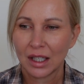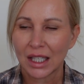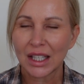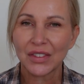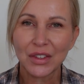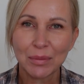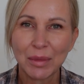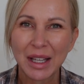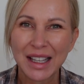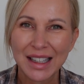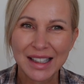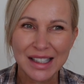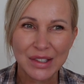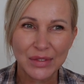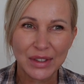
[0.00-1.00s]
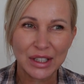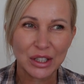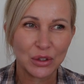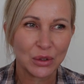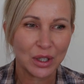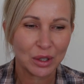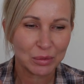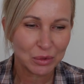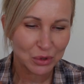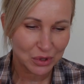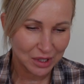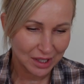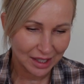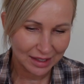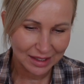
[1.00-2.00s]
Even making this video,
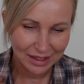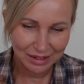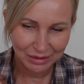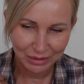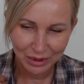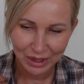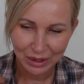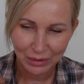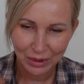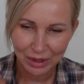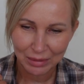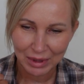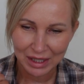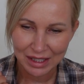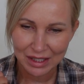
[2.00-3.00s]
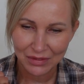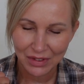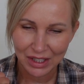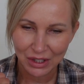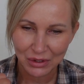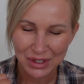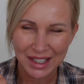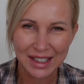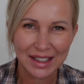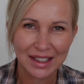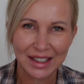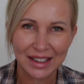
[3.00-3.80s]
I didn't really want to make this video because I didn't